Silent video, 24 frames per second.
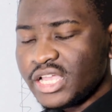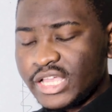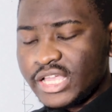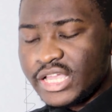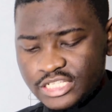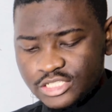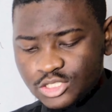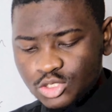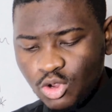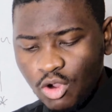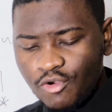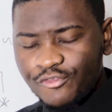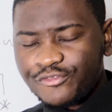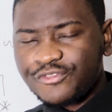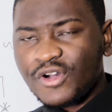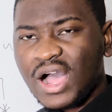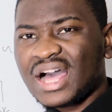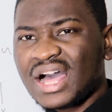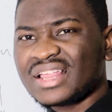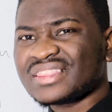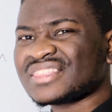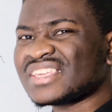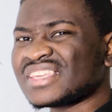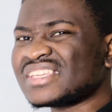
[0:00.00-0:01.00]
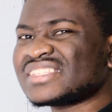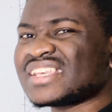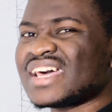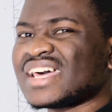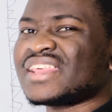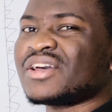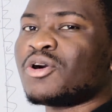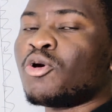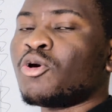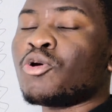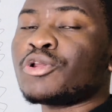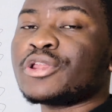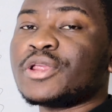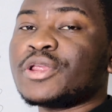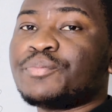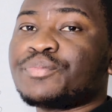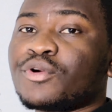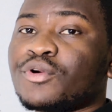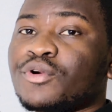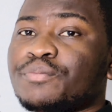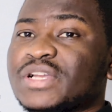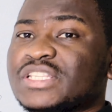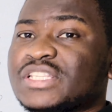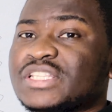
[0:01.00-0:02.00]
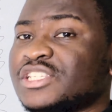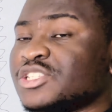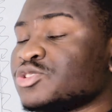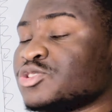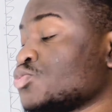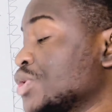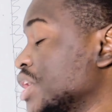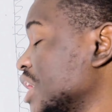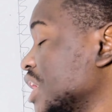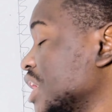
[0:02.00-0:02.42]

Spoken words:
So far, these are the only properties we